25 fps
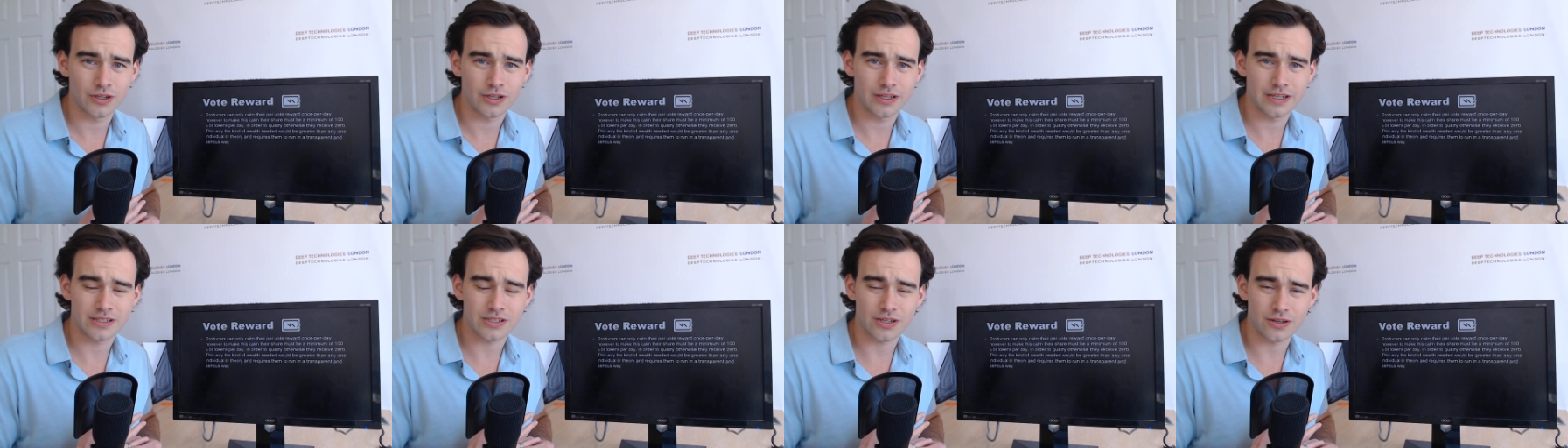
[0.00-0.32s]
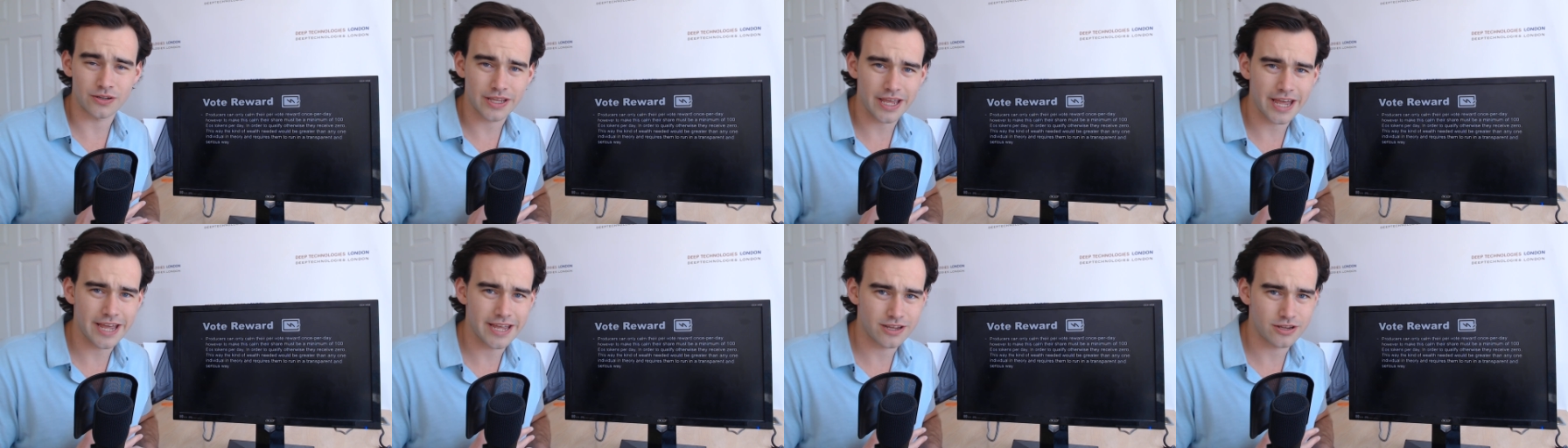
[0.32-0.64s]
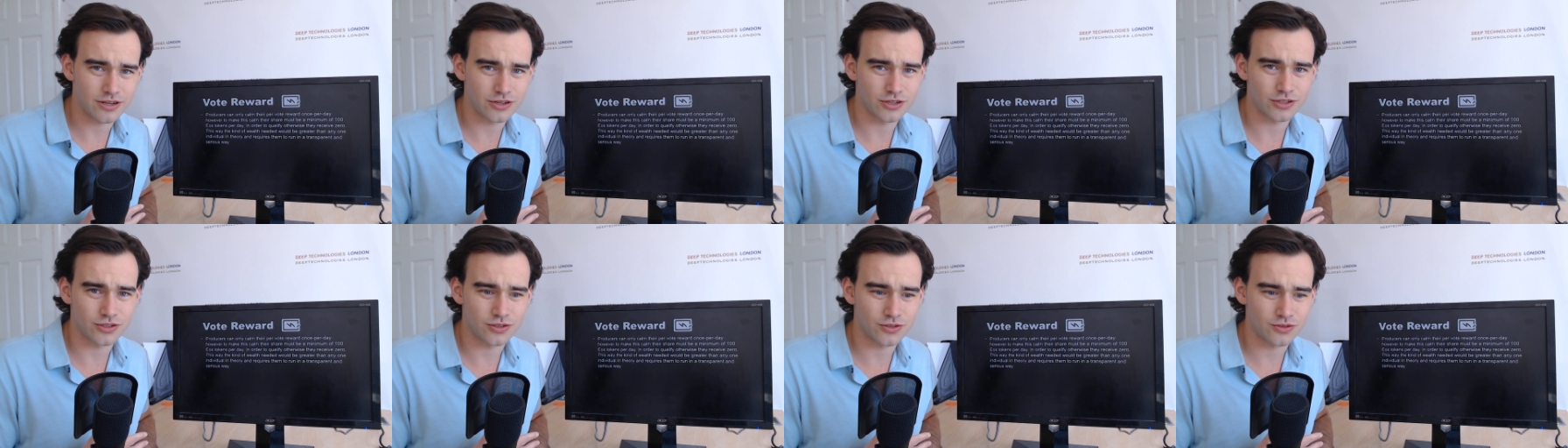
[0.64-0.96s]
it's okay
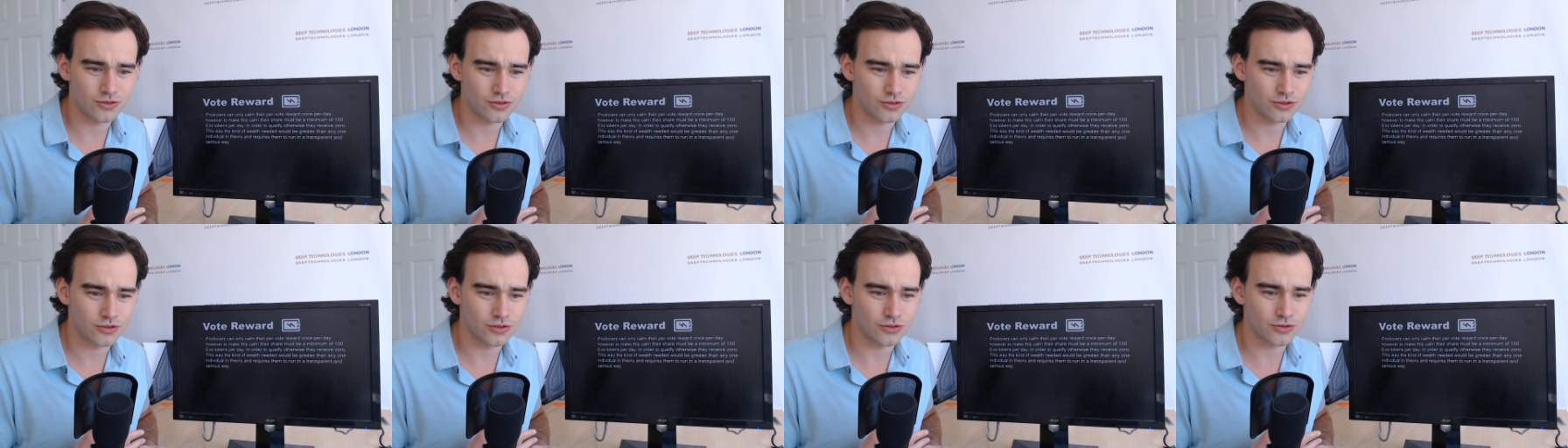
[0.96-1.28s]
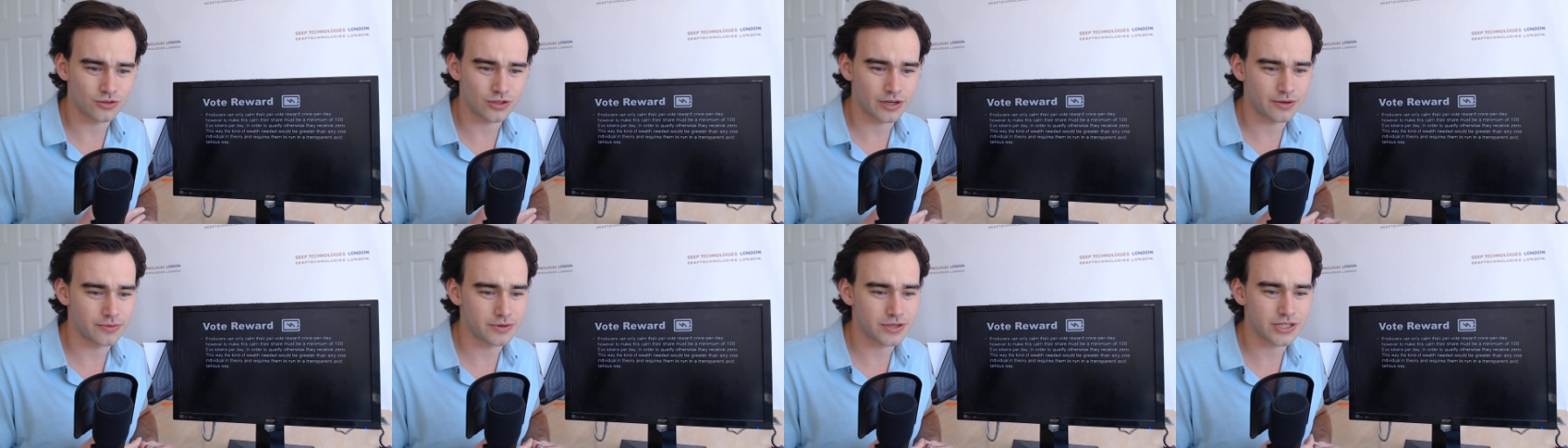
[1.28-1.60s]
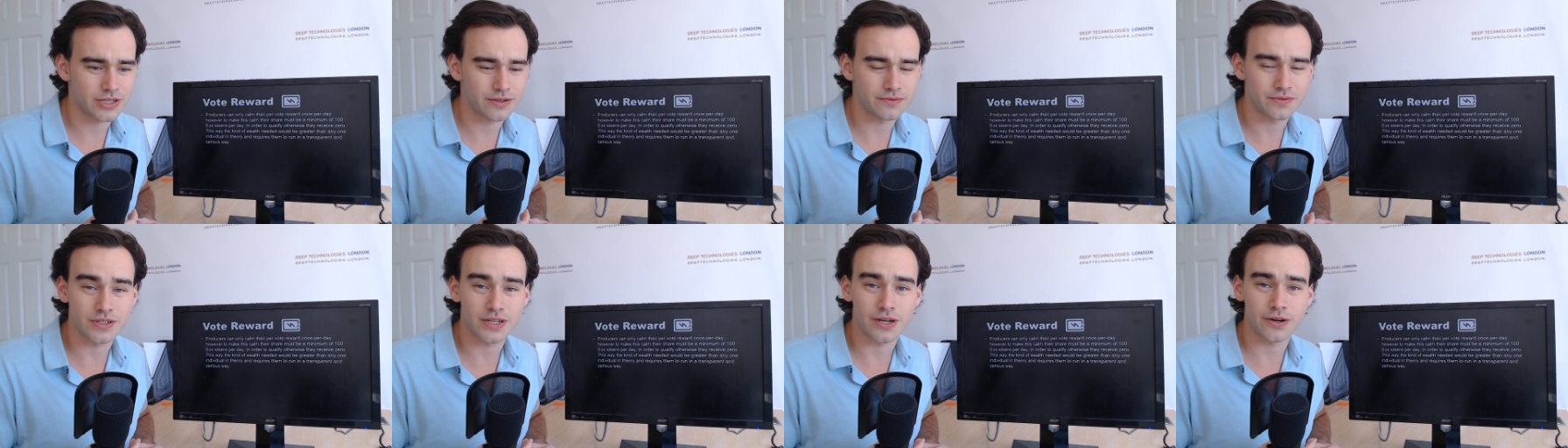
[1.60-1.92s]
because you're going to
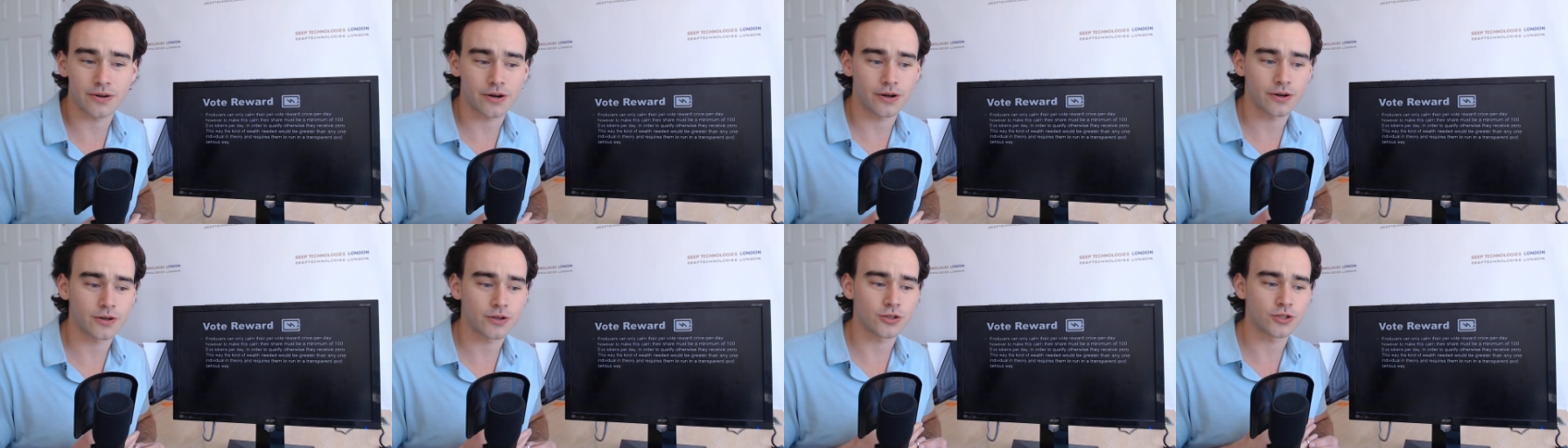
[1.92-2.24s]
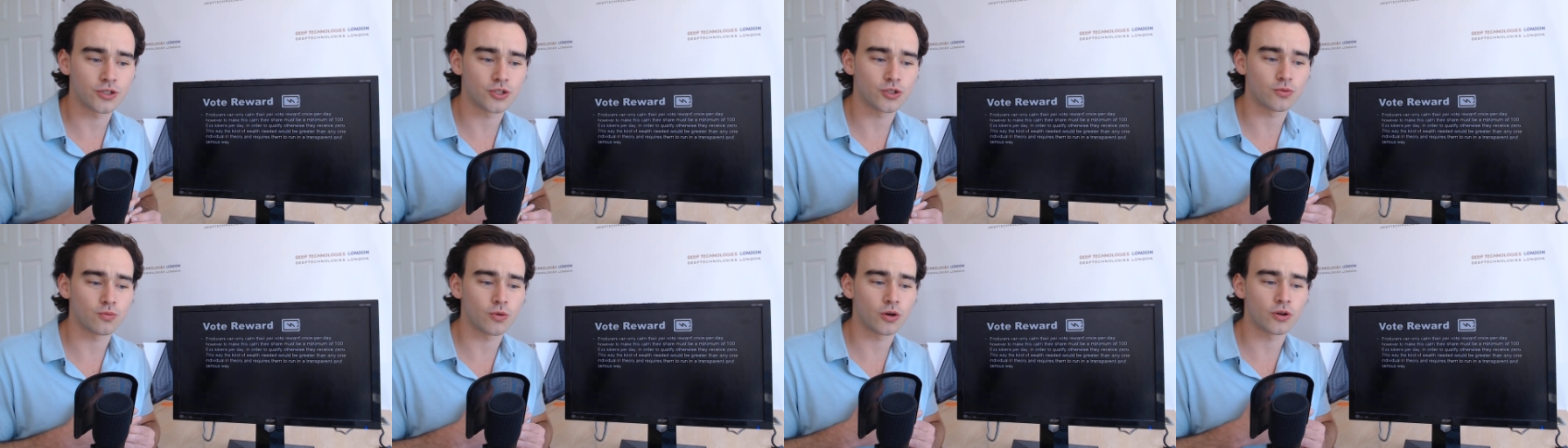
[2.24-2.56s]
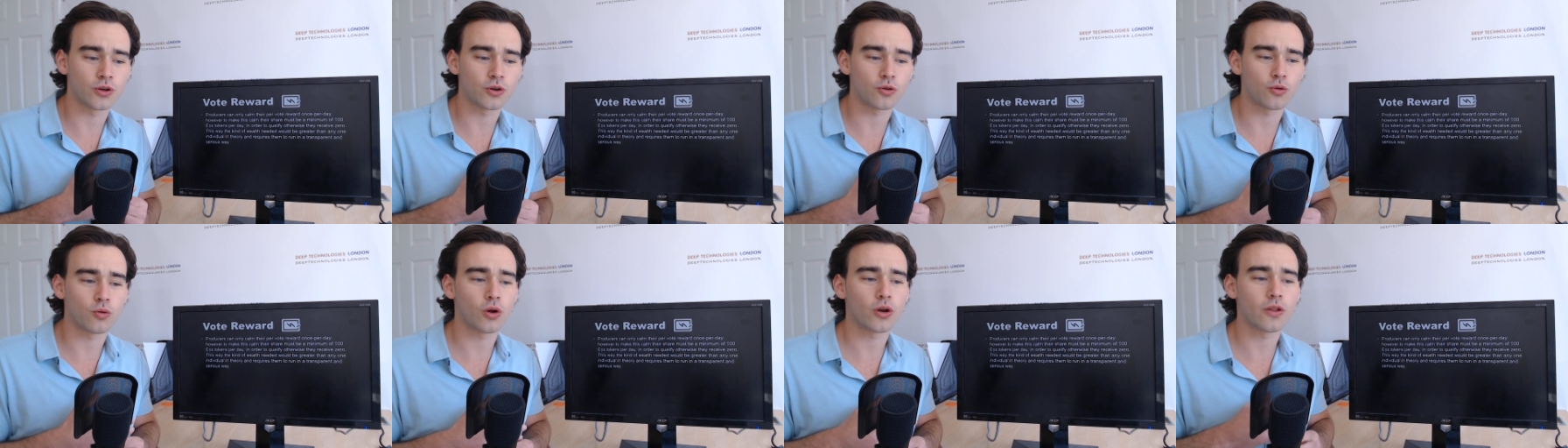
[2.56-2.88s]
receive 0 because you
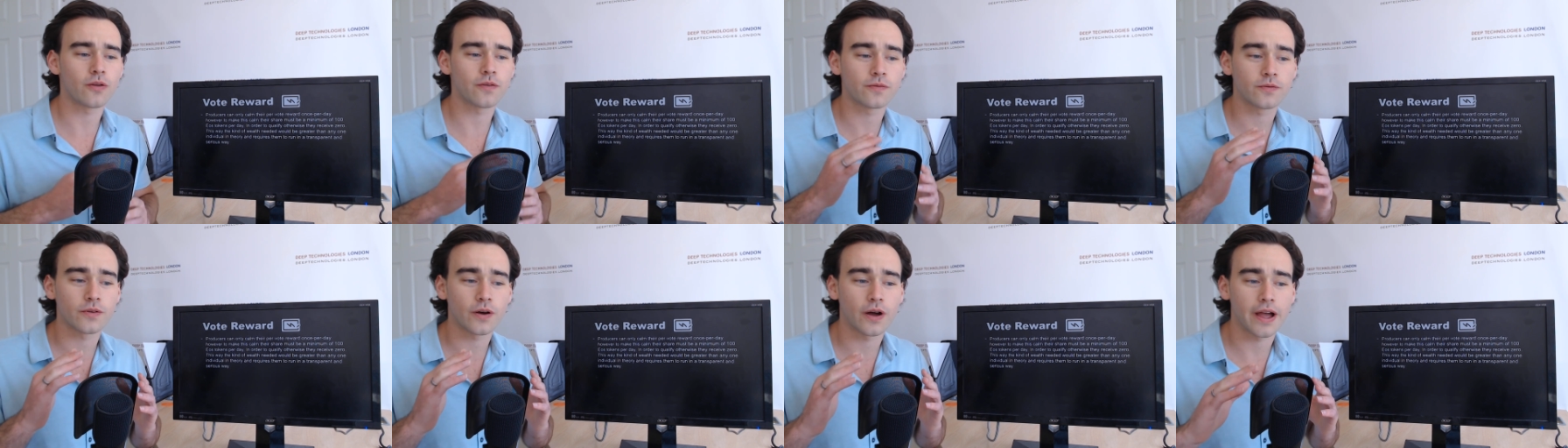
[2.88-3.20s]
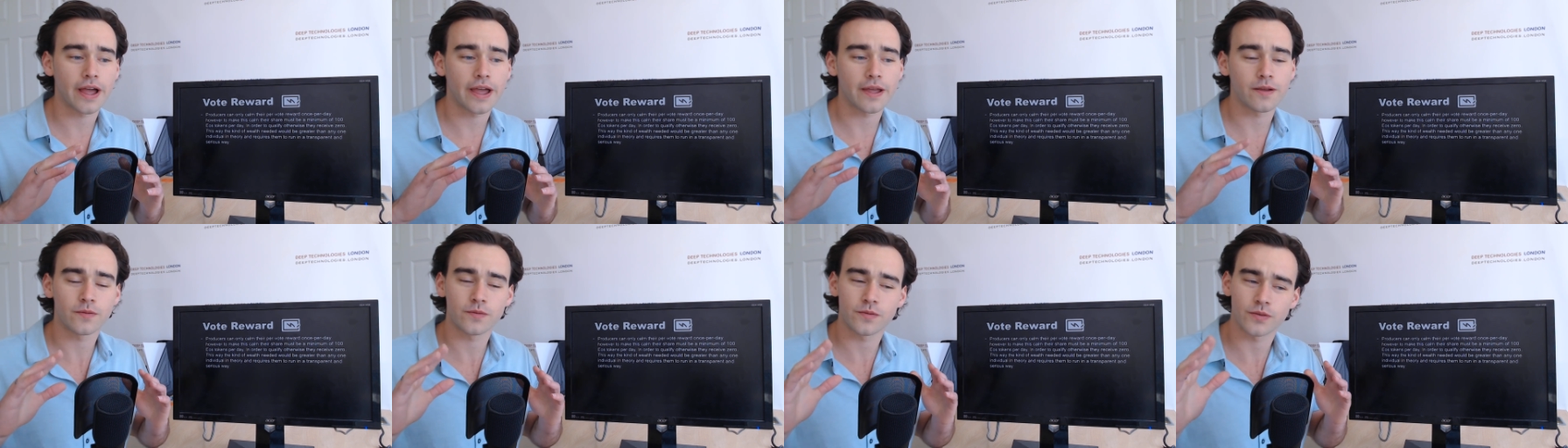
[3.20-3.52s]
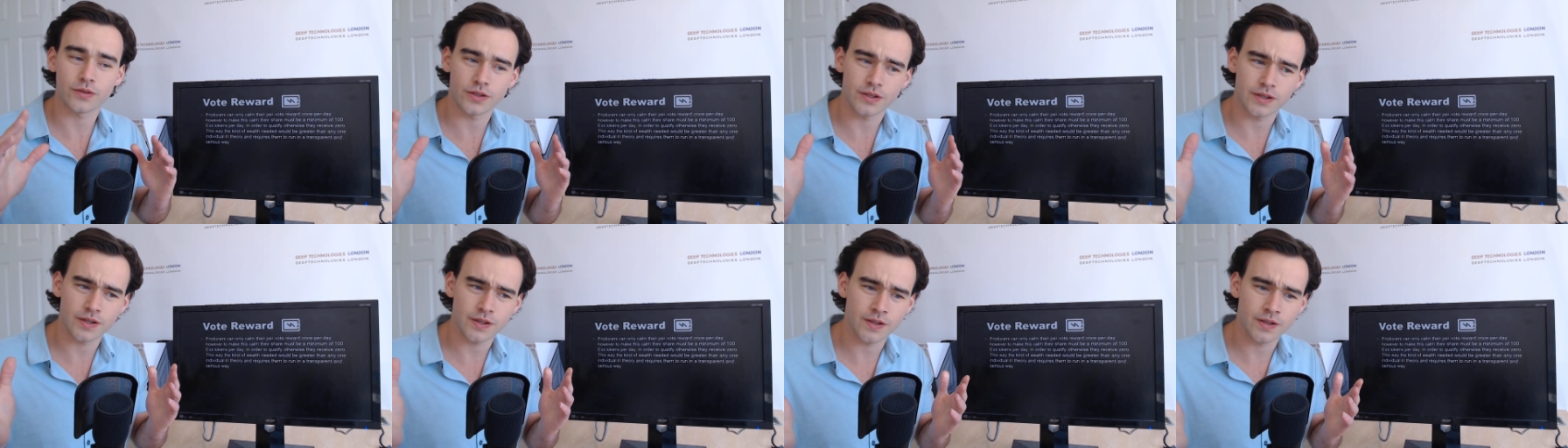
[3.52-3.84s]
won't qualify for
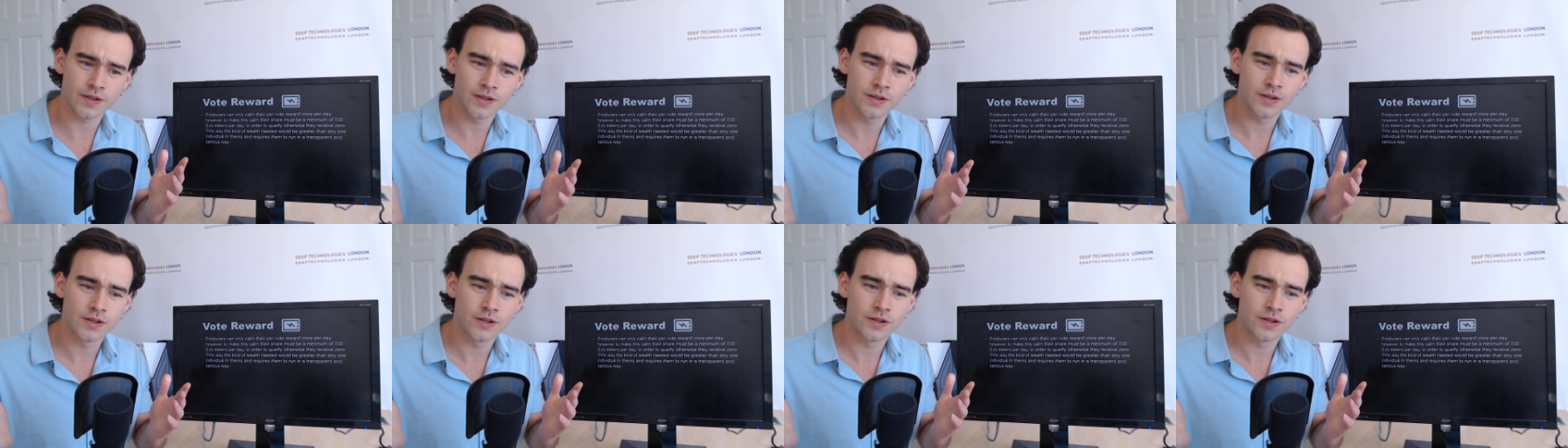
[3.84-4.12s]
the